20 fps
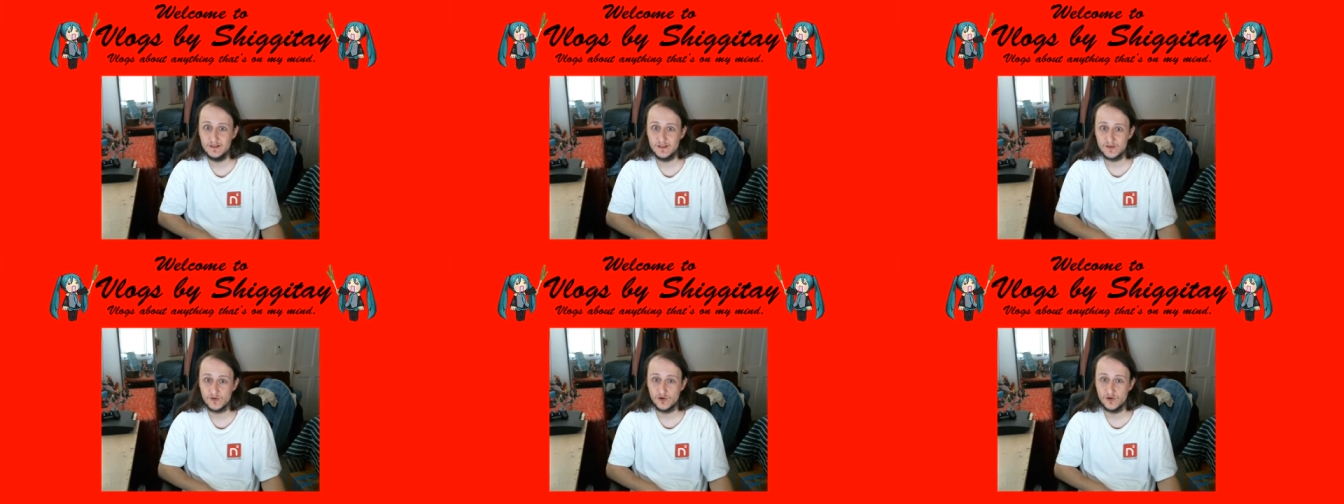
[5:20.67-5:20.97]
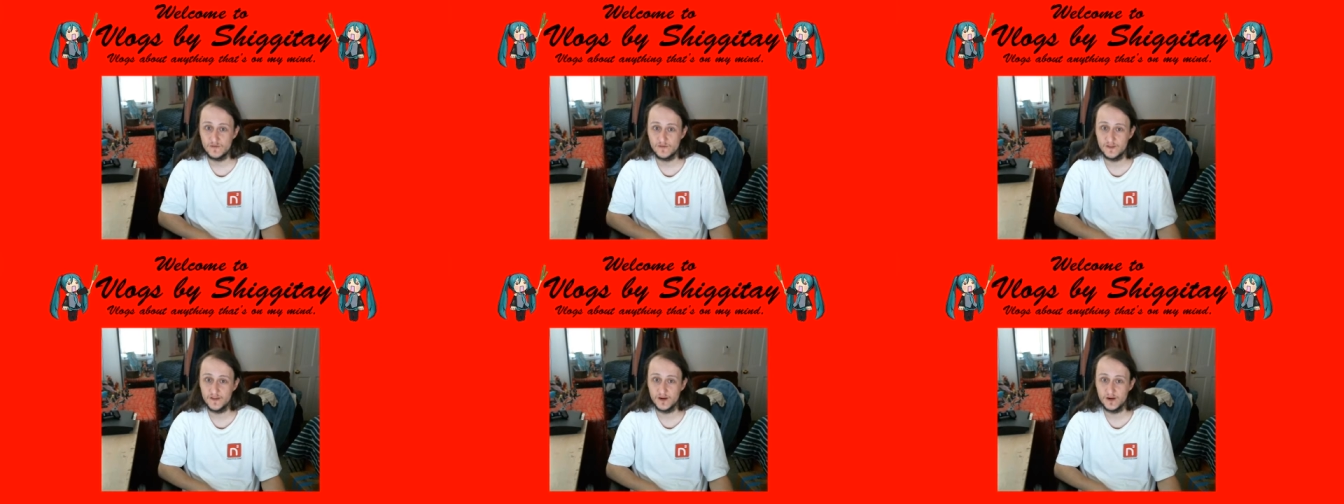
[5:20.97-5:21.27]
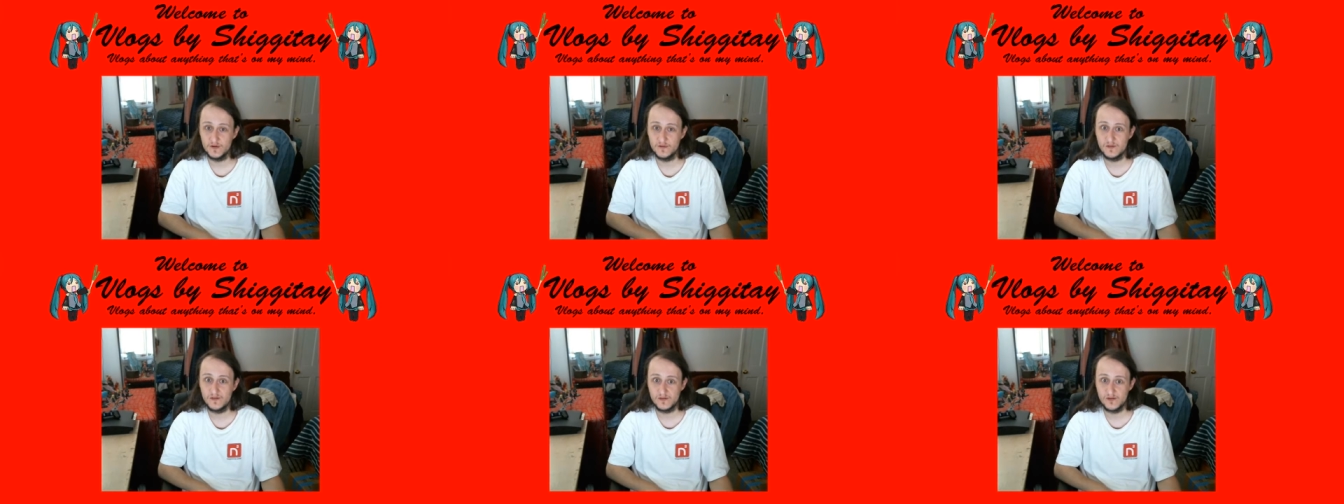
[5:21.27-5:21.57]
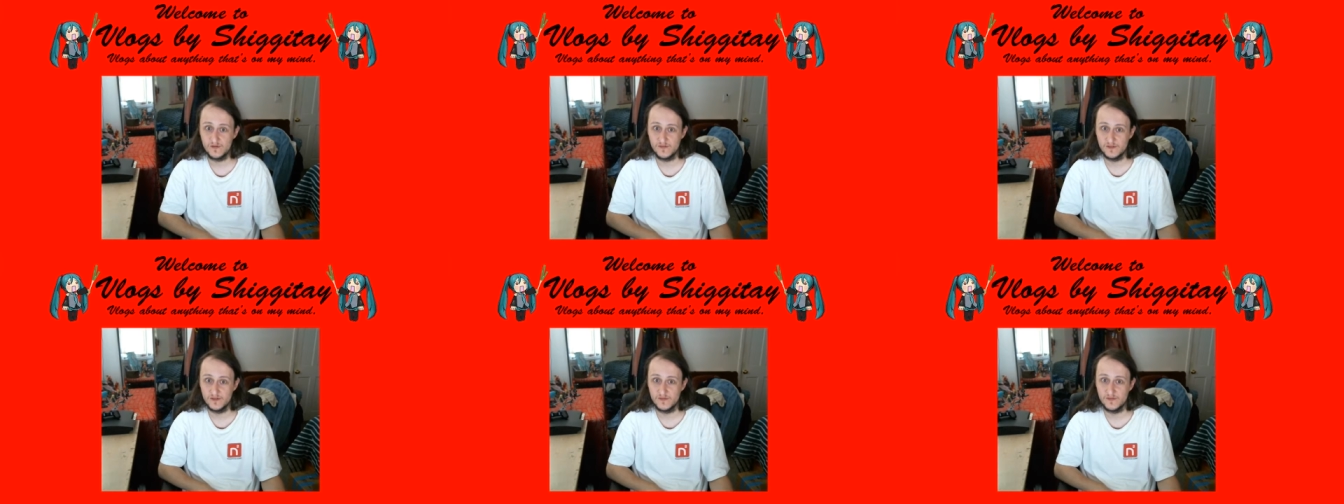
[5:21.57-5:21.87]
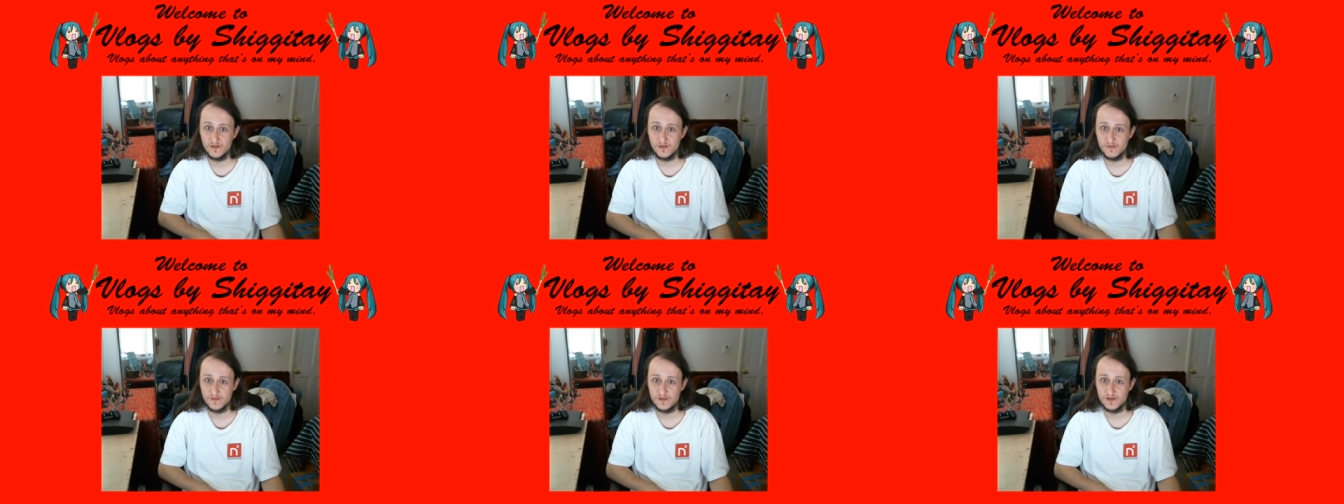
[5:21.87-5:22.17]
they're over there serving
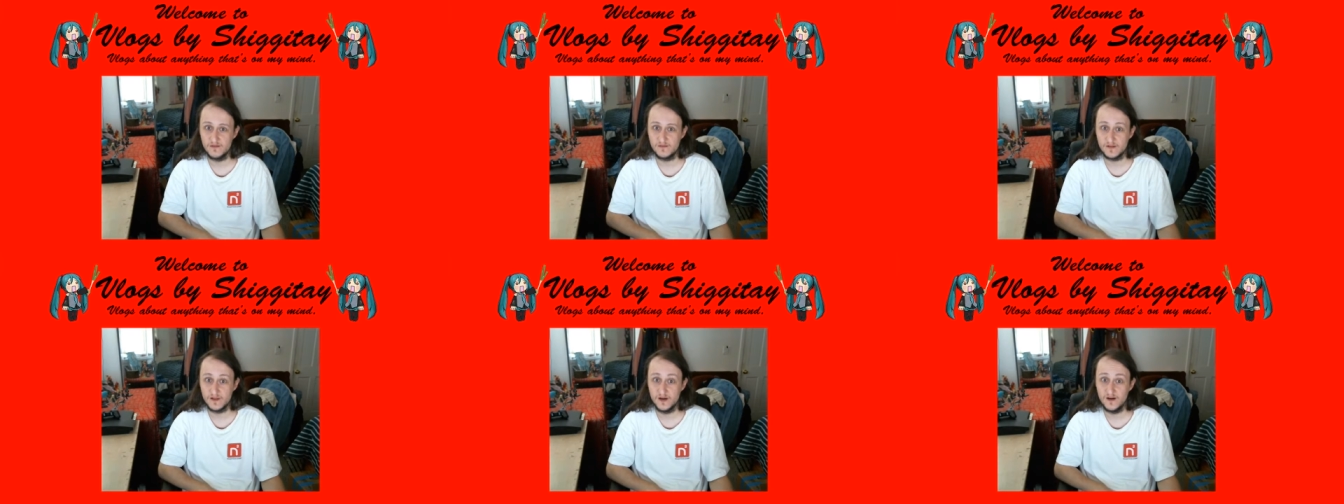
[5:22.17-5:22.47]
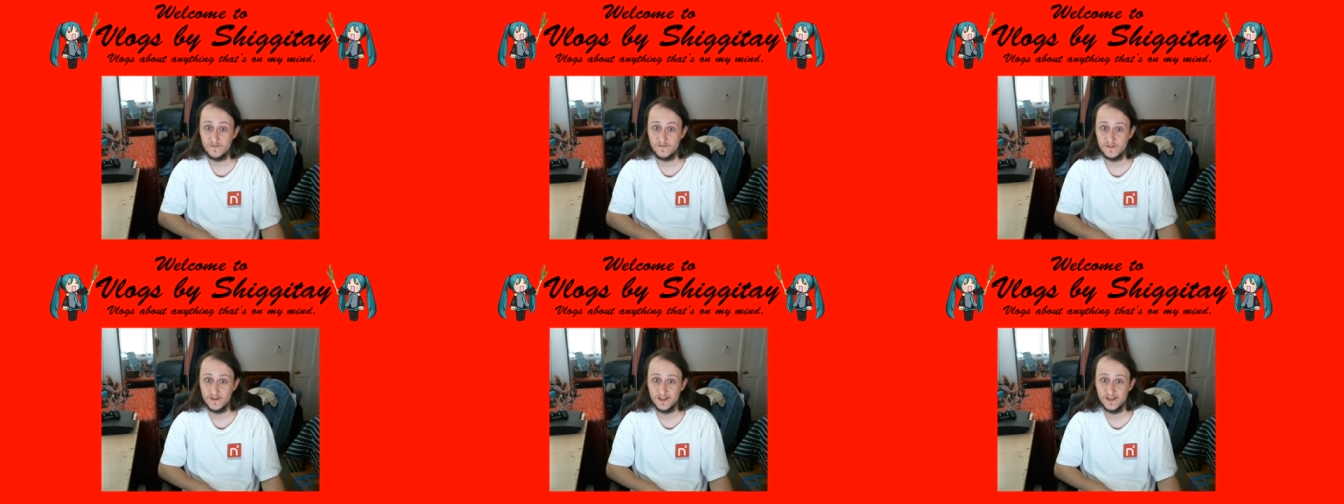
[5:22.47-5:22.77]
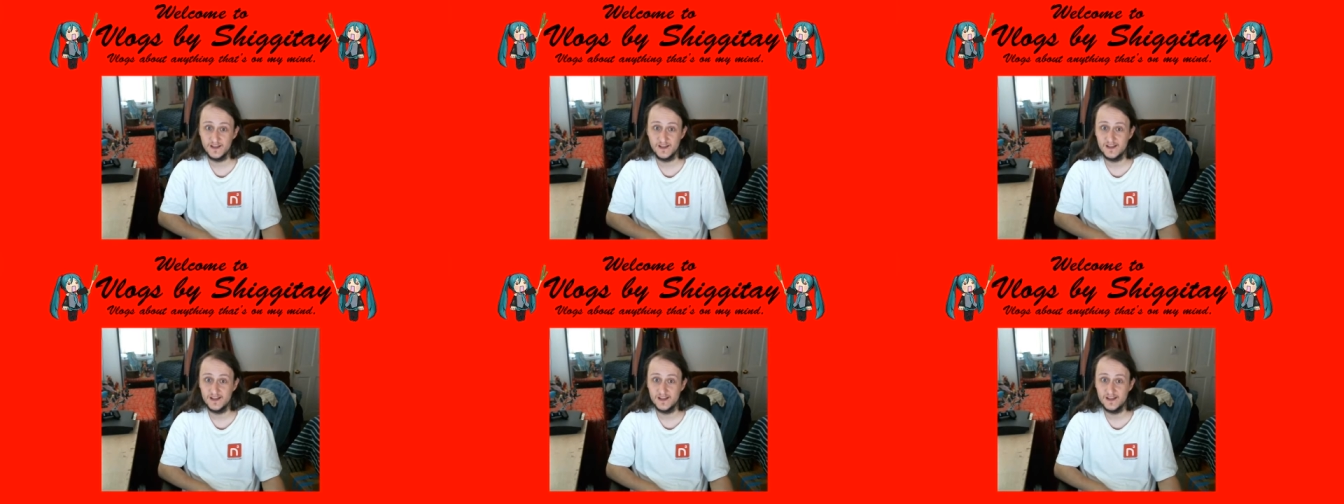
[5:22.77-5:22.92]
themselves coffee.